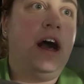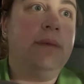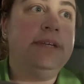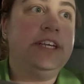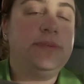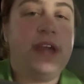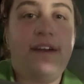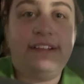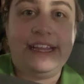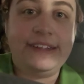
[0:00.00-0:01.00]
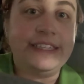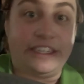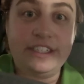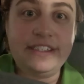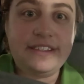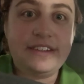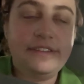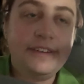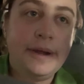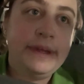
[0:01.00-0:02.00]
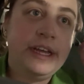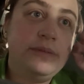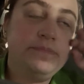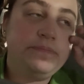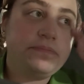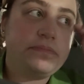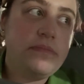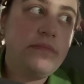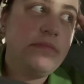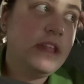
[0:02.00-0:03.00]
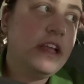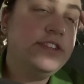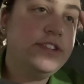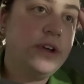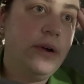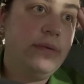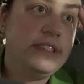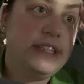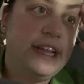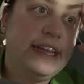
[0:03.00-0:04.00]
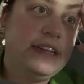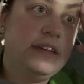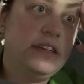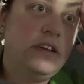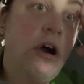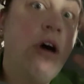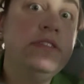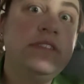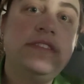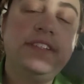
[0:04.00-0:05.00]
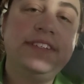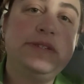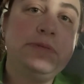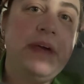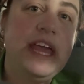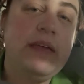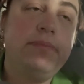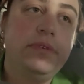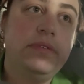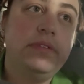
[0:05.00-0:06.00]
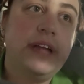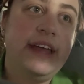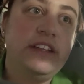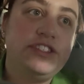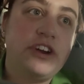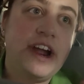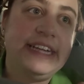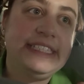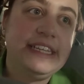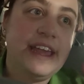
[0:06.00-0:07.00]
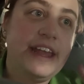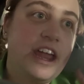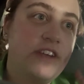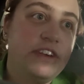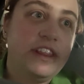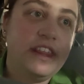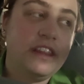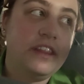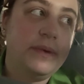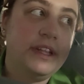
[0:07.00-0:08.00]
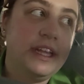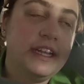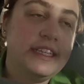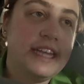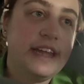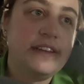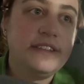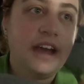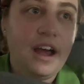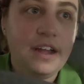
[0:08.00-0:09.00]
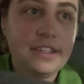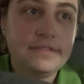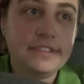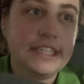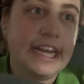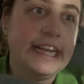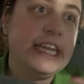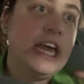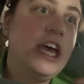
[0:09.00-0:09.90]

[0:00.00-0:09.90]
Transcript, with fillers: because we have like clearance stuff coming up. So it was like constant people and trying to get everything that we needed to get done for like